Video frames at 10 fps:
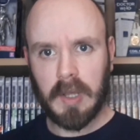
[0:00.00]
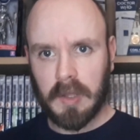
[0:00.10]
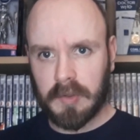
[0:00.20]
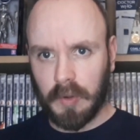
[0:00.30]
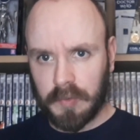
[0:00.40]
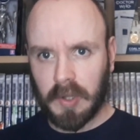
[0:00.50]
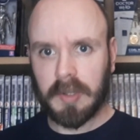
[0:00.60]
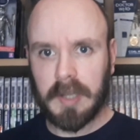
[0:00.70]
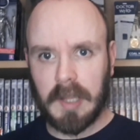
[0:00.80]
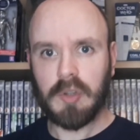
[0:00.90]
sort of
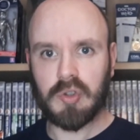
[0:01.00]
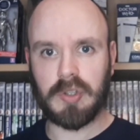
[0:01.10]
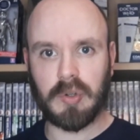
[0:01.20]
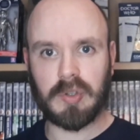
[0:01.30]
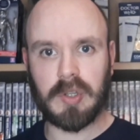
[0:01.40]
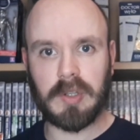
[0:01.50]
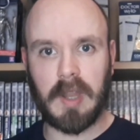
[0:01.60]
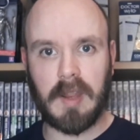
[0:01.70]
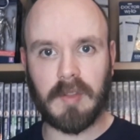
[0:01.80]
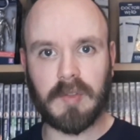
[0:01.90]
solid introduction
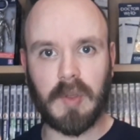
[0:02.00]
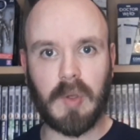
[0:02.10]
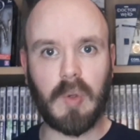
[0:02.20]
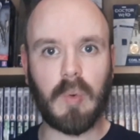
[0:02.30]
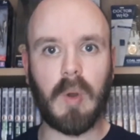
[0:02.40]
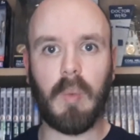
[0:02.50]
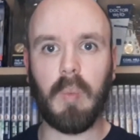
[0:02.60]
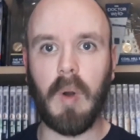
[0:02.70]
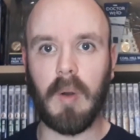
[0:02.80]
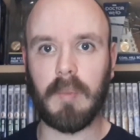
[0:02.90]
into
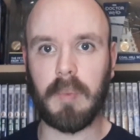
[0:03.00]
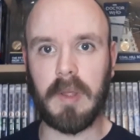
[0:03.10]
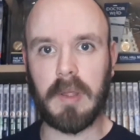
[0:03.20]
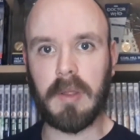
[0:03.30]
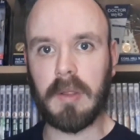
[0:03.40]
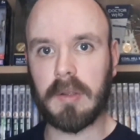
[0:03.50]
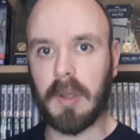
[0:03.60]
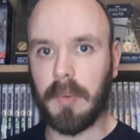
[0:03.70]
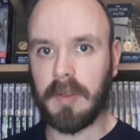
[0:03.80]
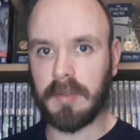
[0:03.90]
what we're
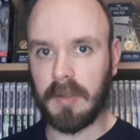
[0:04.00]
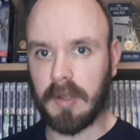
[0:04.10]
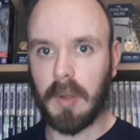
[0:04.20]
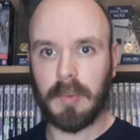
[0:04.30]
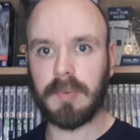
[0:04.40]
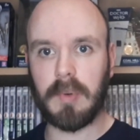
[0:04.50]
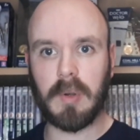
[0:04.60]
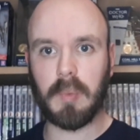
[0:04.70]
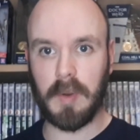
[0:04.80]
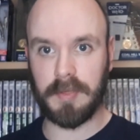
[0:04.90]
going to go
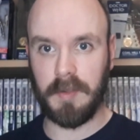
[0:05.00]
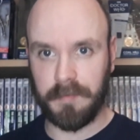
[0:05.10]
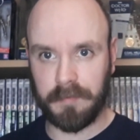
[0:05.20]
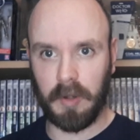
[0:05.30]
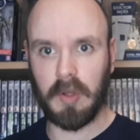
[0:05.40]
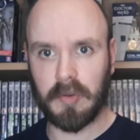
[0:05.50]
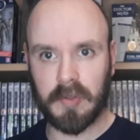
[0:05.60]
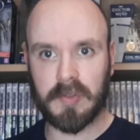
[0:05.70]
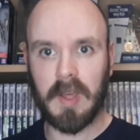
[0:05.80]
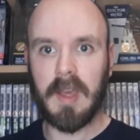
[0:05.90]
through with the
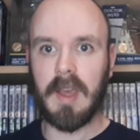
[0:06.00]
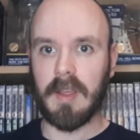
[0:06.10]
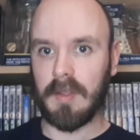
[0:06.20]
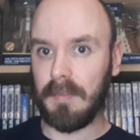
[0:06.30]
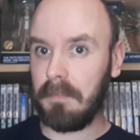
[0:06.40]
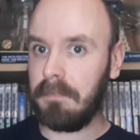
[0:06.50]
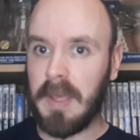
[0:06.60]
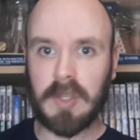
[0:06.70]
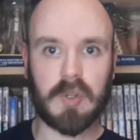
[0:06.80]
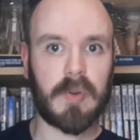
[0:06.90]
Flux.
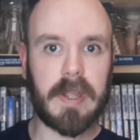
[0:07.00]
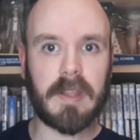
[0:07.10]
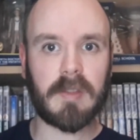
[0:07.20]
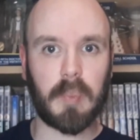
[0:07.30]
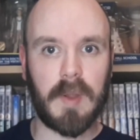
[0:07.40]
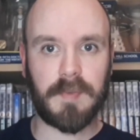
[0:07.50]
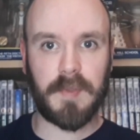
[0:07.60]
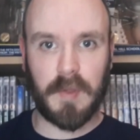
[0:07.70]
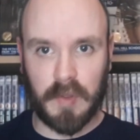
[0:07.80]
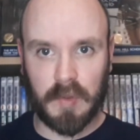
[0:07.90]
mysteries with
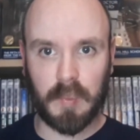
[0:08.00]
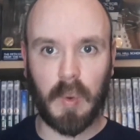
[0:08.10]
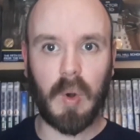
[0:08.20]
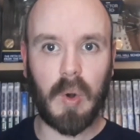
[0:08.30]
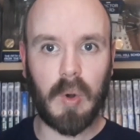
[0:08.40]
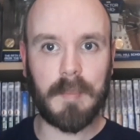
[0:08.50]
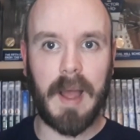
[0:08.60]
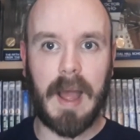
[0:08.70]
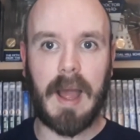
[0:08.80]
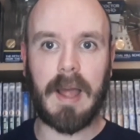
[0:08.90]
the Swarm
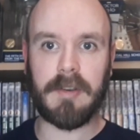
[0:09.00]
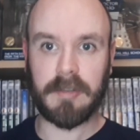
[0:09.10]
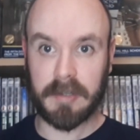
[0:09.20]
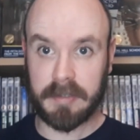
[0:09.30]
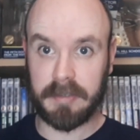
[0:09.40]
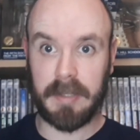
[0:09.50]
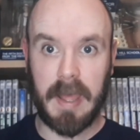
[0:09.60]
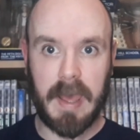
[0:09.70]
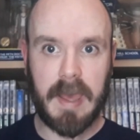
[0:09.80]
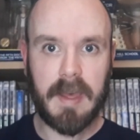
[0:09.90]
and
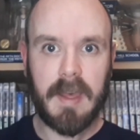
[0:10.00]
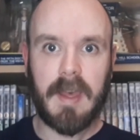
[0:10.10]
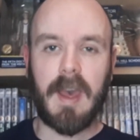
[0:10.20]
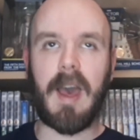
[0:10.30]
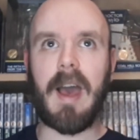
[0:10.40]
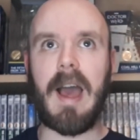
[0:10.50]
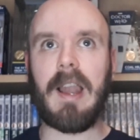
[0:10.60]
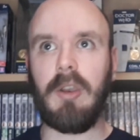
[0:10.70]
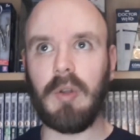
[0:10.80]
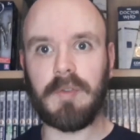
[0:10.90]
Claire. I
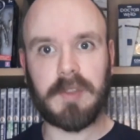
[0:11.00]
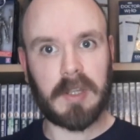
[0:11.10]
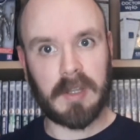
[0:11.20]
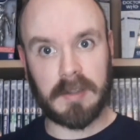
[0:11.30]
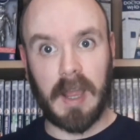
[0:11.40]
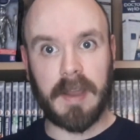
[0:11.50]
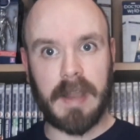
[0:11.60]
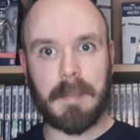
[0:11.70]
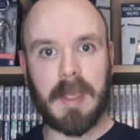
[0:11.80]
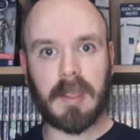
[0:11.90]
love the
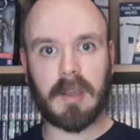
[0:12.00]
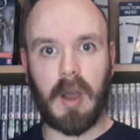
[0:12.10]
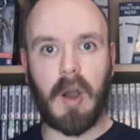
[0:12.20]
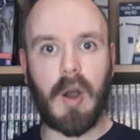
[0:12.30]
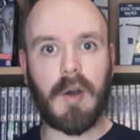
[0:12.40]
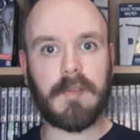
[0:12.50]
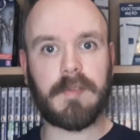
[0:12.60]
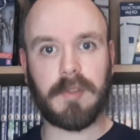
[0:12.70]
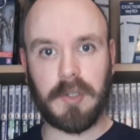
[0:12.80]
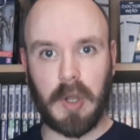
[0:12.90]
dynamic
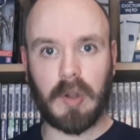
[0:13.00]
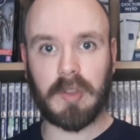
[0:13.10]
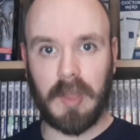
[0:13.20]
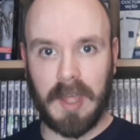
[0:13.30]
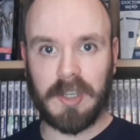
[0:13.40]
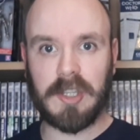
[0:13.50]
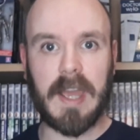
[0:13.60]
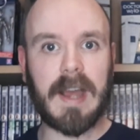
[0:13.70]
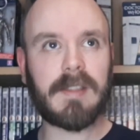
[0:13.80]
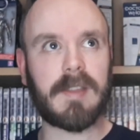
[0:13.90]
of the Doctor and
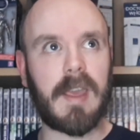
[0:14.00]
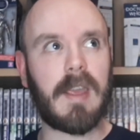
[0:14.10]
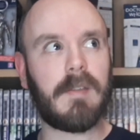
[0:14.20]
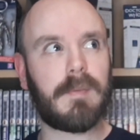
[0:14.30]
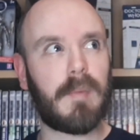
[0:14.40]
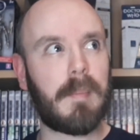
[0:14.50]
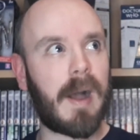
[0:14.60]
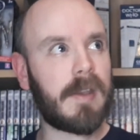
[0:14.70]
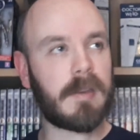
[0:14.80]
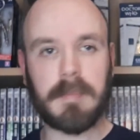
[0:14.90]
Yaz. It
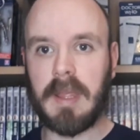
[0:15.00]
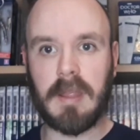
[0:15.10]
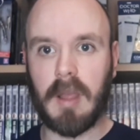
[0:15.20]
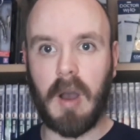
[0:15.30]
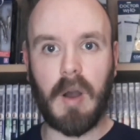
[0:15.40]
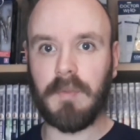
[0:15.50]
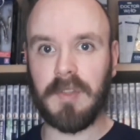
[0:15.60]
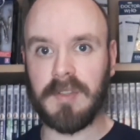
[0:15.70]
reminded me of the